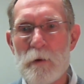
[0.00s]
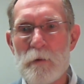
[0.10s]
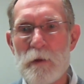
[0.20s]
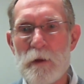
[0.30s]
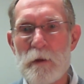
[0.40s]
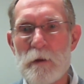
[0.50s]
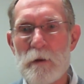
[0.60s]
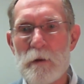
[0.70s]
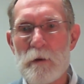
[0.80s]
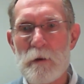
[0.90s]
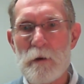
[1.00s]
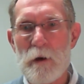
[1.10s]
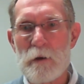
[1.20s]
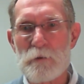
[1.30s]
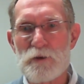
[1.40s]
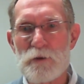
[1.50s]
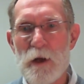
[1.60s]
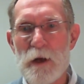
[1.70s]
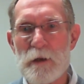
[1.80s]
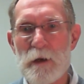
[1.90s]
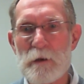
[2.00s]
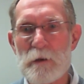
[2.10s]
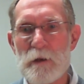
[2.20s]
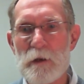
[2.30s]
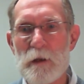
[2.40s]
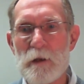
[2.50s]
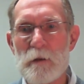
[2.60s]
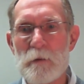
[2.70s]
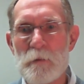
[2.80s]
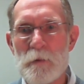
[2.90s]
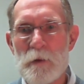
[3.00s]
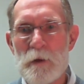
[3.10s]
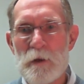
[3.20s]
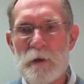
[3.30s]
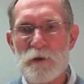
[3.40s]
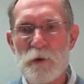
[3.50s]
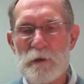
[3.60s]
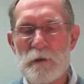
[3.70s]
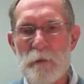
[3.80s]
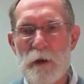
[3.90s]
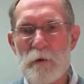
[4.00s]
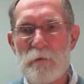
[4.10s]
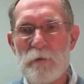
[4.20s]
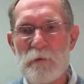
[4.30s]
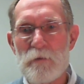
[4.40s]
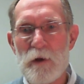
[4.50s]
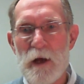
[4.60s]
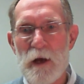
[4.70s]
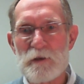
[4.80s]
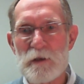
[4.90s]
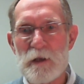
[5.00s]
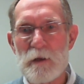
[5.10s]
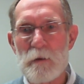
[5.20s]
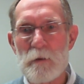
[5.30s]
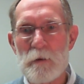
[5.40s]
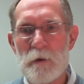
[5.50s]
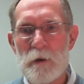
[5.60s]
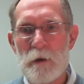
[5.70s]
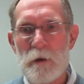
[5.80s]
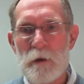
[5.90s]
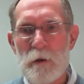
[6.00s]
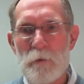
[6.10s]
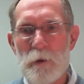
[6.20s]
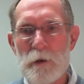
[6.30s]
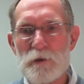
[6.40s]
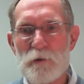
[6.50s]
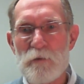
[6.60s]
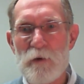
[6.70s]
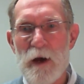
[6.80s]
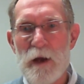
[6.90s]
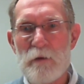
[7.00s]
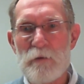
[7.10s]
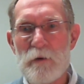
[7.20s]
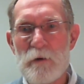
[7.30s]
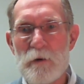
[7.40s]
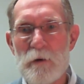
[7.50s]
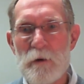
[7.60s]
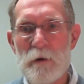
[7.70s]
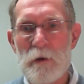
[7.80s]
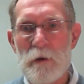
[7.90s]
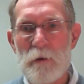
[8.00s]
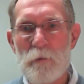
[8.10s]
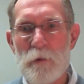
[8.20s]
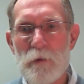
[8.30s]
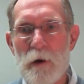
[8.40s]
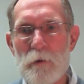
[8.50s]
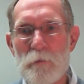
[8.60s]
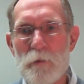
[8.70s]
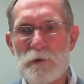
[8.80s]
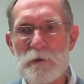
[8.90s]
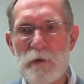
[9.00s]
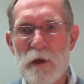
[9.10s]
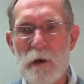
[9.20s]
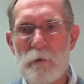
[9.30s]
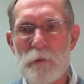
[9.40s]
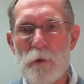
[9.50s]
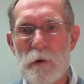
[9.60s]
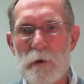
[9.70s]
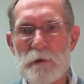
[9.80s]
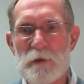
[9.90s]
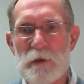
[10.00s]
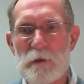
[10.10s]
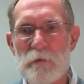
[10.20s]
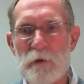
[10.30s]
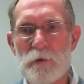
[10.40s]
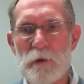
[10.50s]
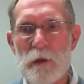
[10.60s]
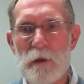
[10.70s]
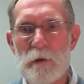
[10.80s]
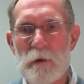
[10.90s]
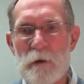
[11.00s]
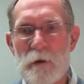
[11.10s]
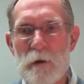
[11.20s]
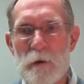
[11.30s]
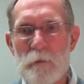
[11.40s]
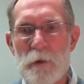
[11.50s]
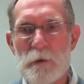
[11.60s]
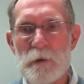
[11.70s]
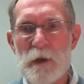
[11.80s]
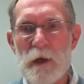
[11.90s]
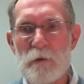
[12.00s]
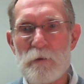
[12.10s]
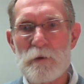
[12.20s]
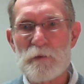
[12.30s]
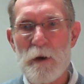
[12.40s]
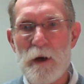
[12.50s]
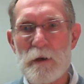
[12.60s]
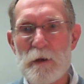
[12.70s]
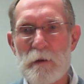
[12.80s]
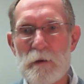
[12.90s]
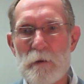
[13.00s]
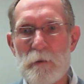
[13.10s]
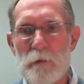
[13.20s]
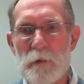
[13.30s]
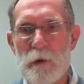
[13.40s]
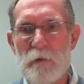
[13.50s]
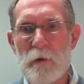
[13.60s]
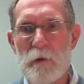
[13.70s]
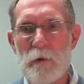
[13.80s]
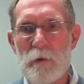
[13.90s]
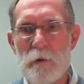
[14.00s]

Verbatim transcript: or the Autostrada in Italy. So it's a matter of velocity. We could survive without most of the aquaporins individually, but together to respond and to, have a